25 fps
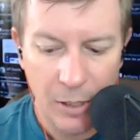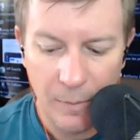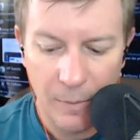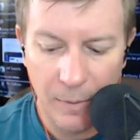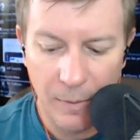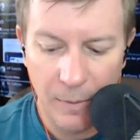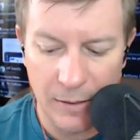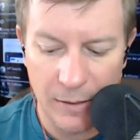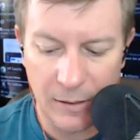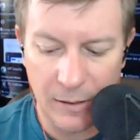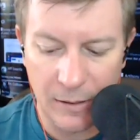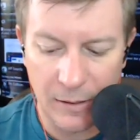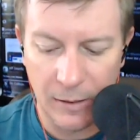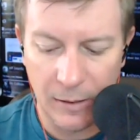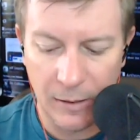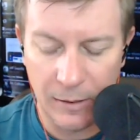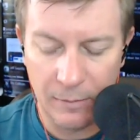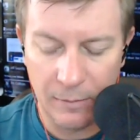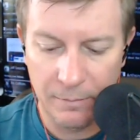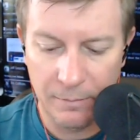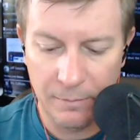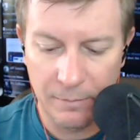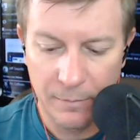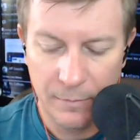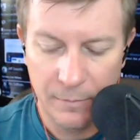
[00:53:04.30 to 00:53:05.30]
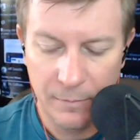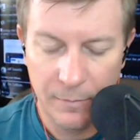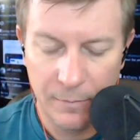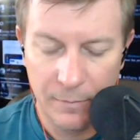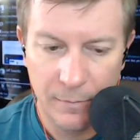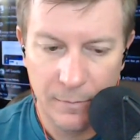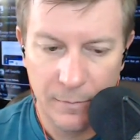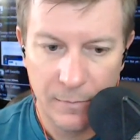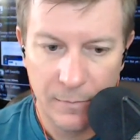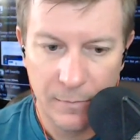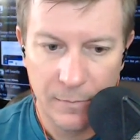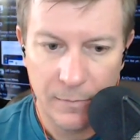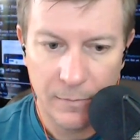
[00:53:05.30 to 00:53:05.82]
but
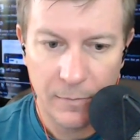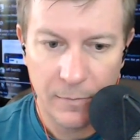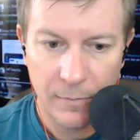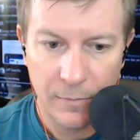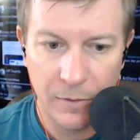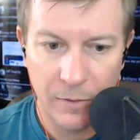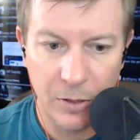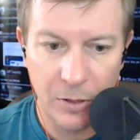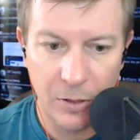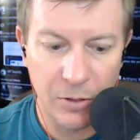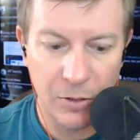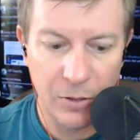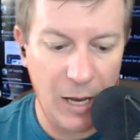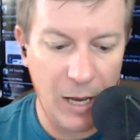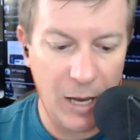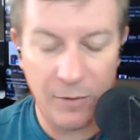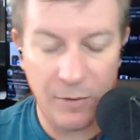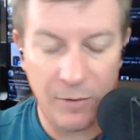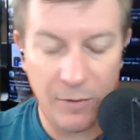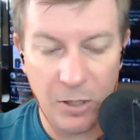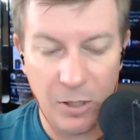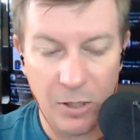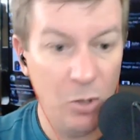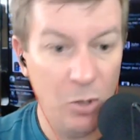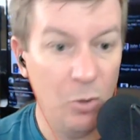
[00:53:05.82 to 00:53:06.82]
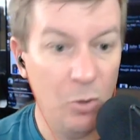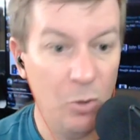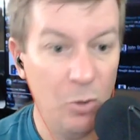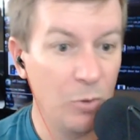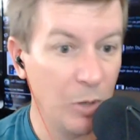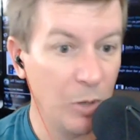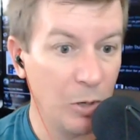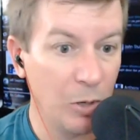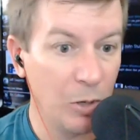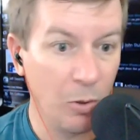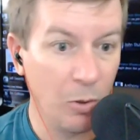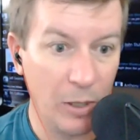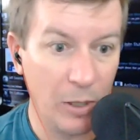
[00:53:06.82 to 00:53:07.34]
I have a huge
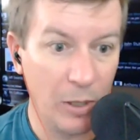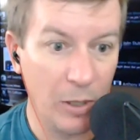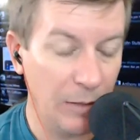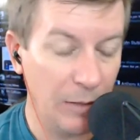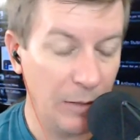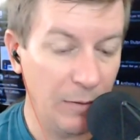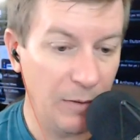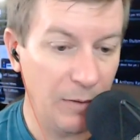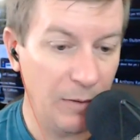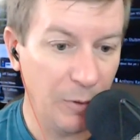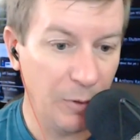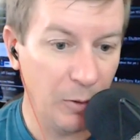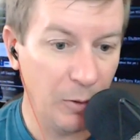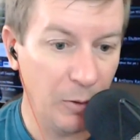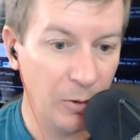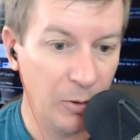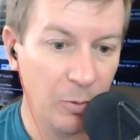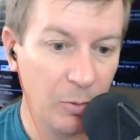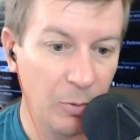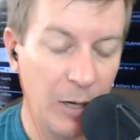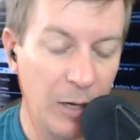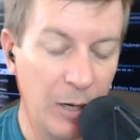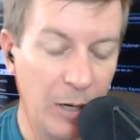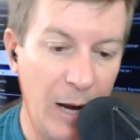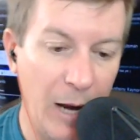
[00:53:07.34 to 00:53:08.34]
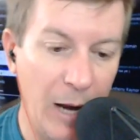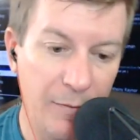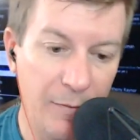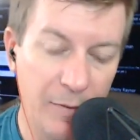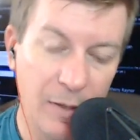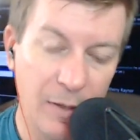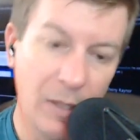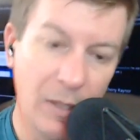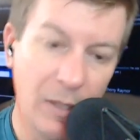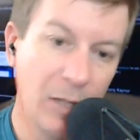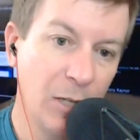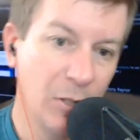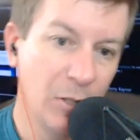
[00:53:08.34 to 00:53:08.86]
recorded TV folder where I've
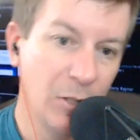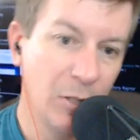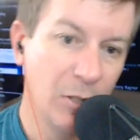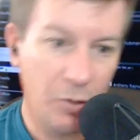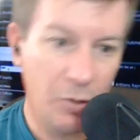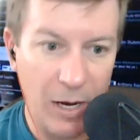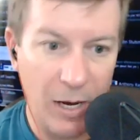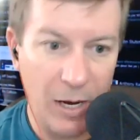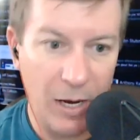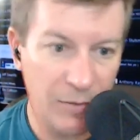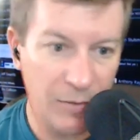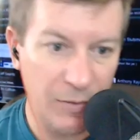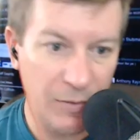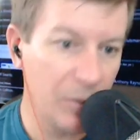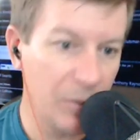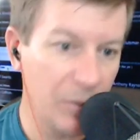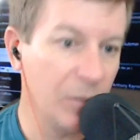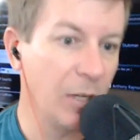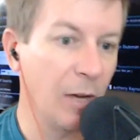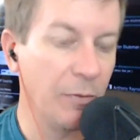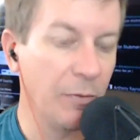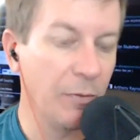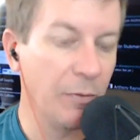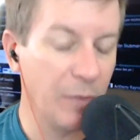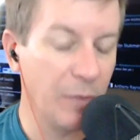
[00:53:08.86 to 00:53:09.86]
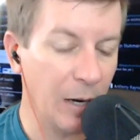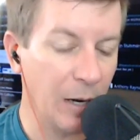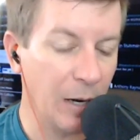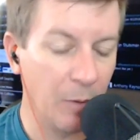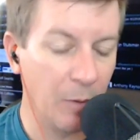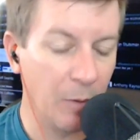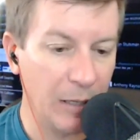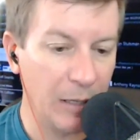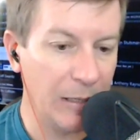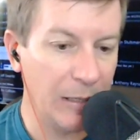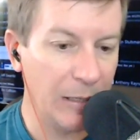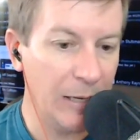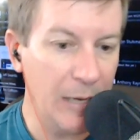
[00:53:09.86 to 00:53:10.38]
transferred stuff that I want
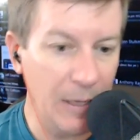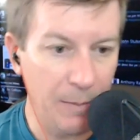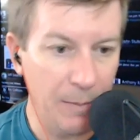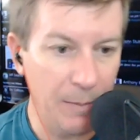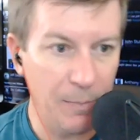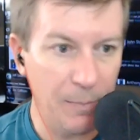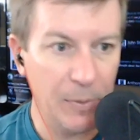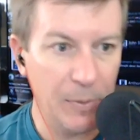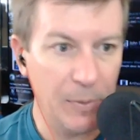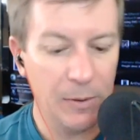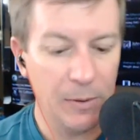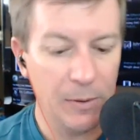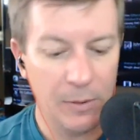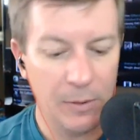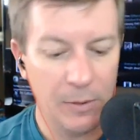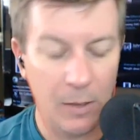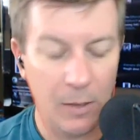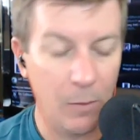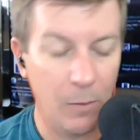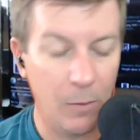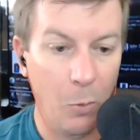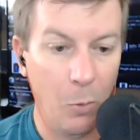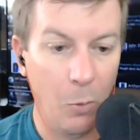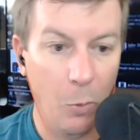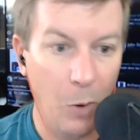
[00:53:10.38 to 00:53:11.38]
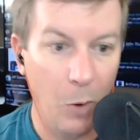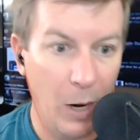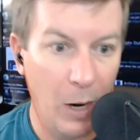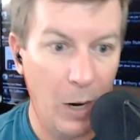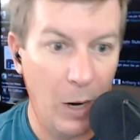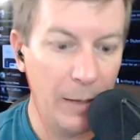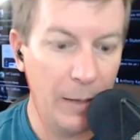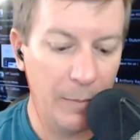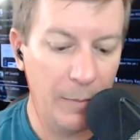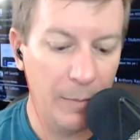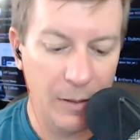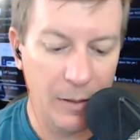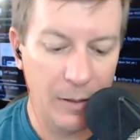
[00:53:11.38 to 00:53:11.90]
to keep. I don't know why.
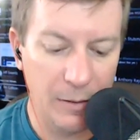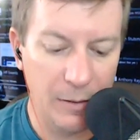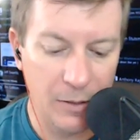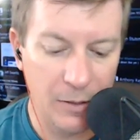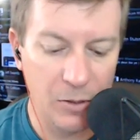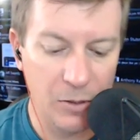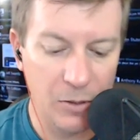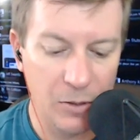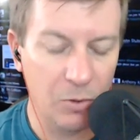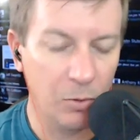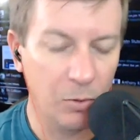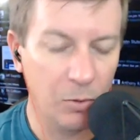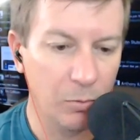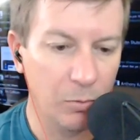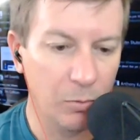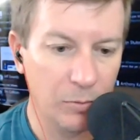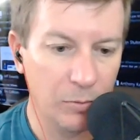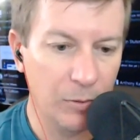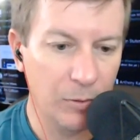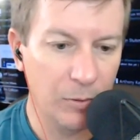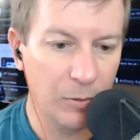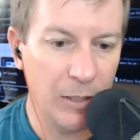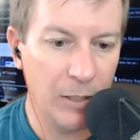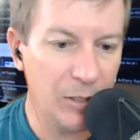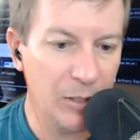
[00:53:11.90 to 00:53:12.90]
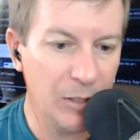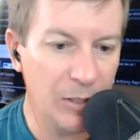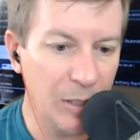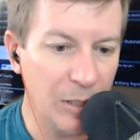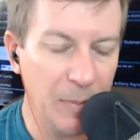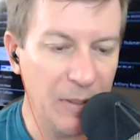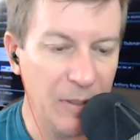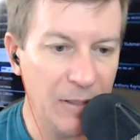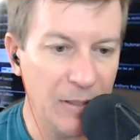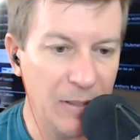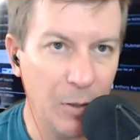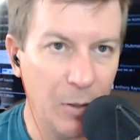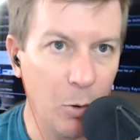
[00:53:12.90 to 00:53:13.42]
I'm a digital
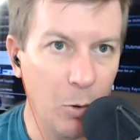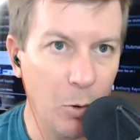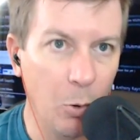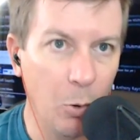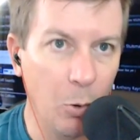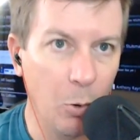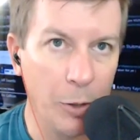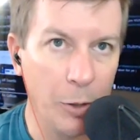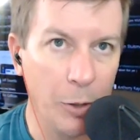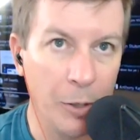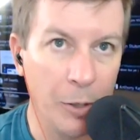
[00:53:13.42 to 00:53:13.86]
HTPC hoarder,